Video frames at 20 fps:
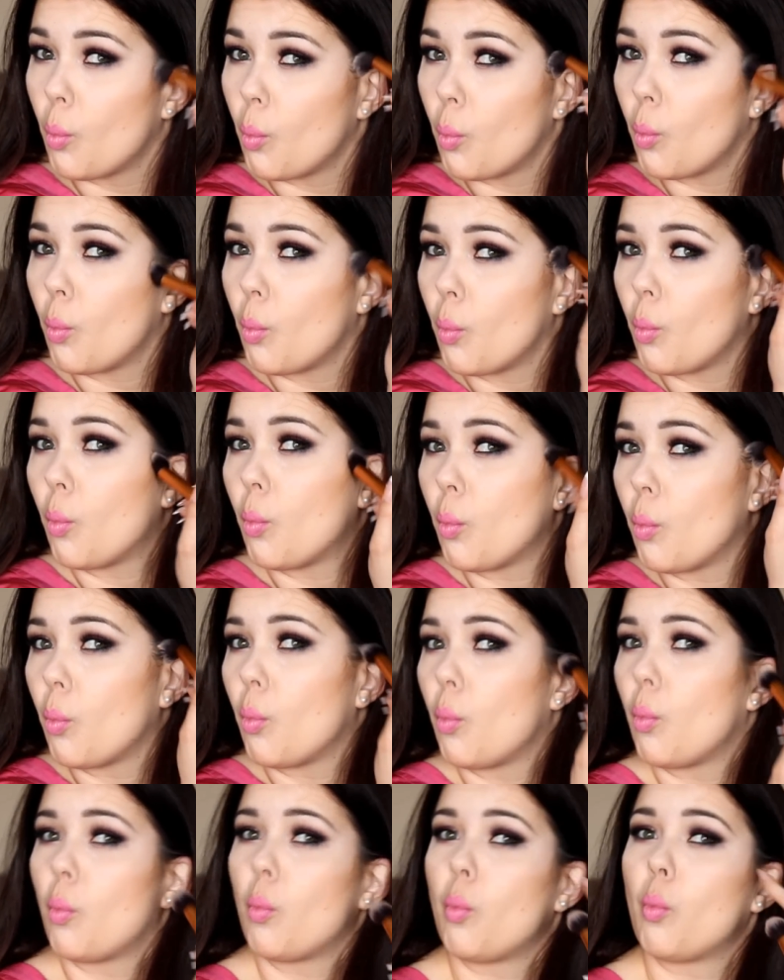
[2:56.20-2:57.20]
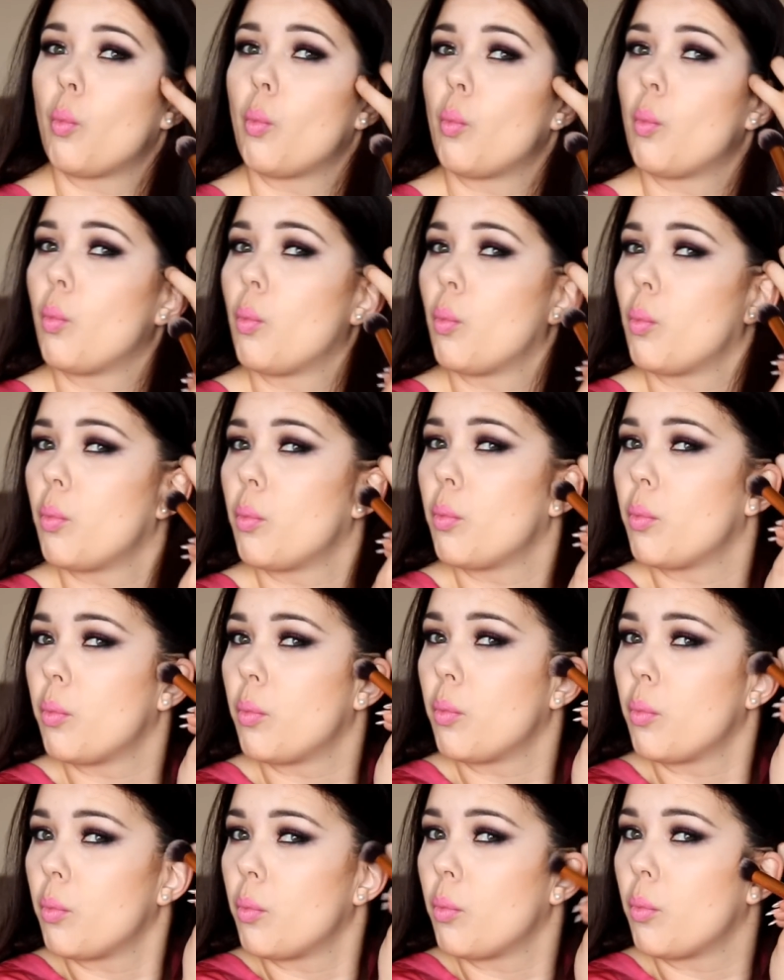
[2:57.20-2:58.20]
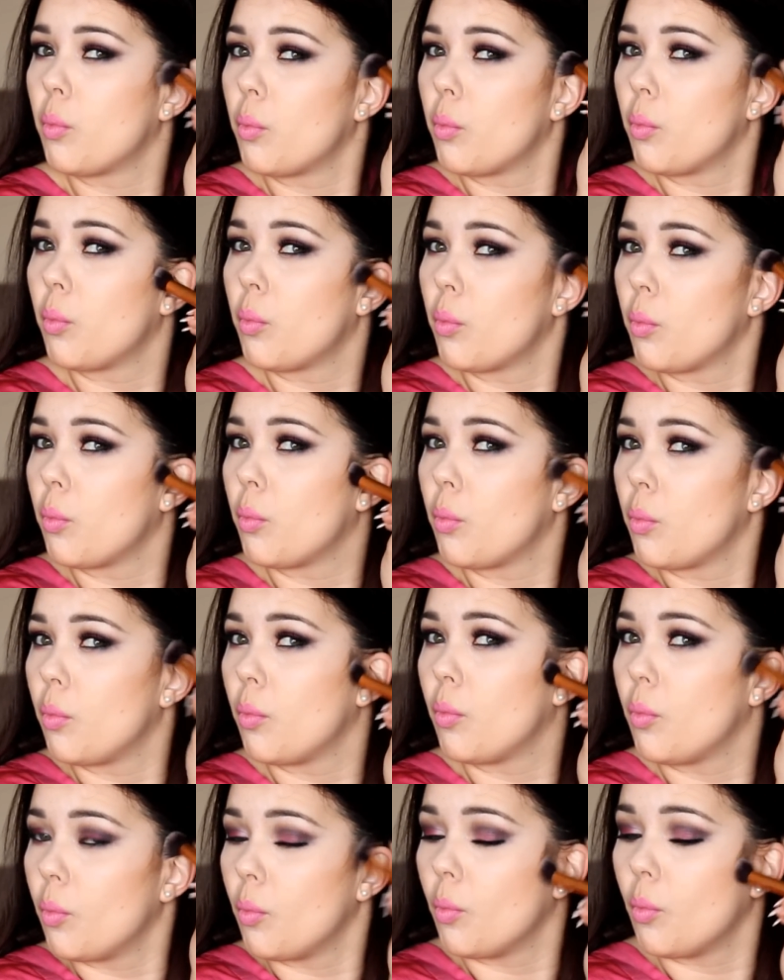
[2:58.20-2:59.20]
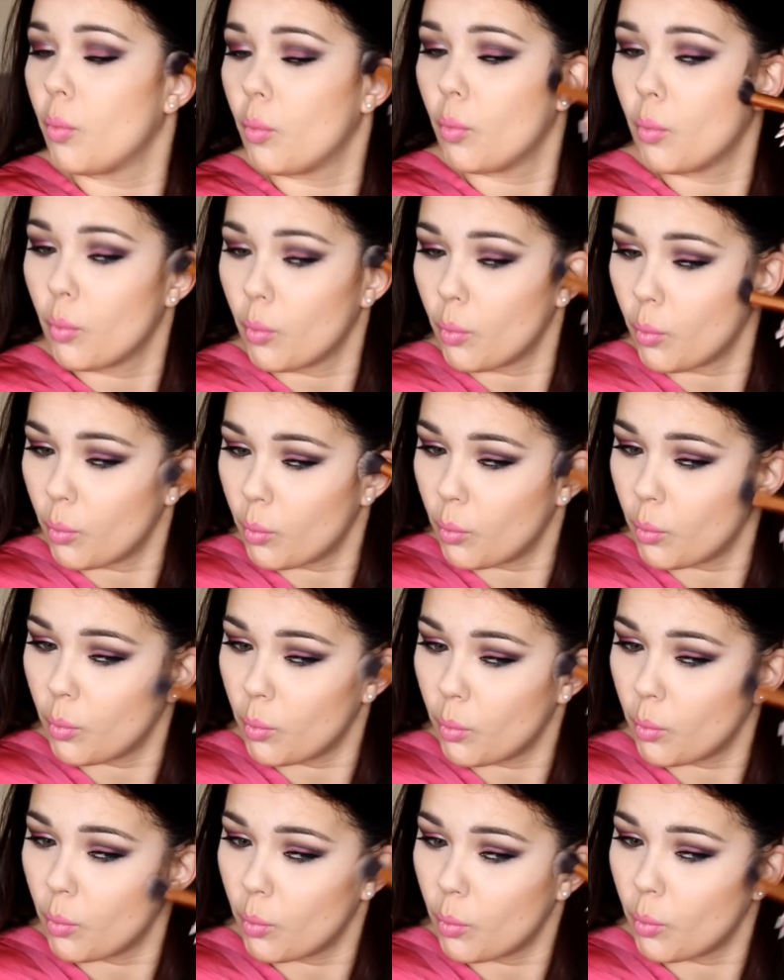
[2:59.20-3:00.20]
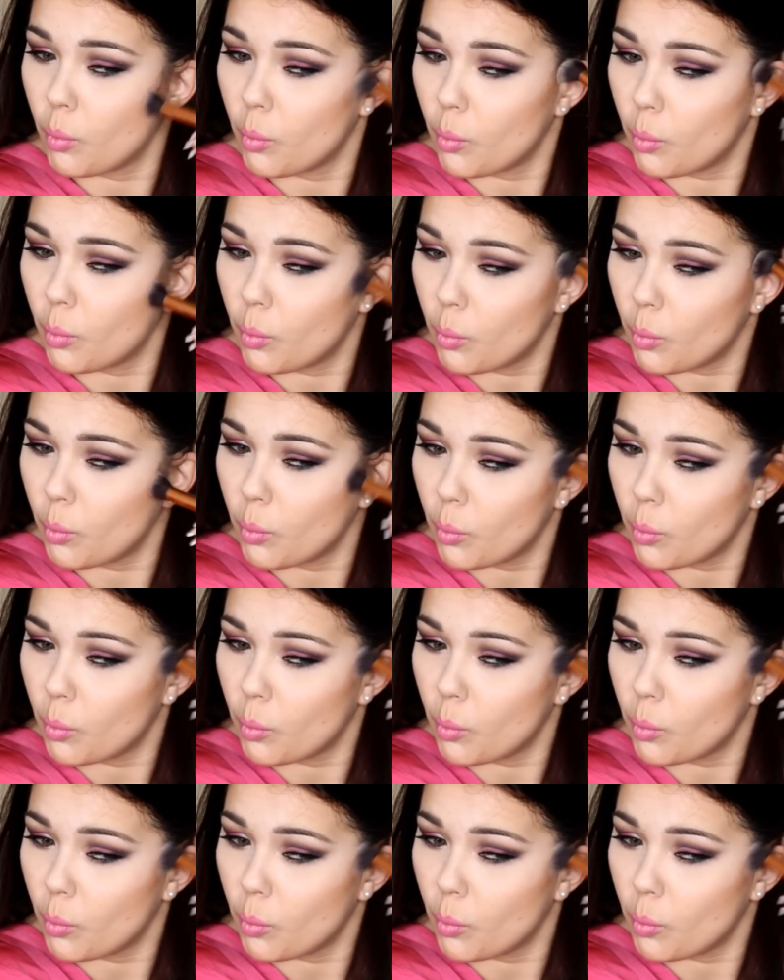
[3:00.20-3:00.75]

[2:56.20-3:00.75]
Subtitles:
(no one is talking)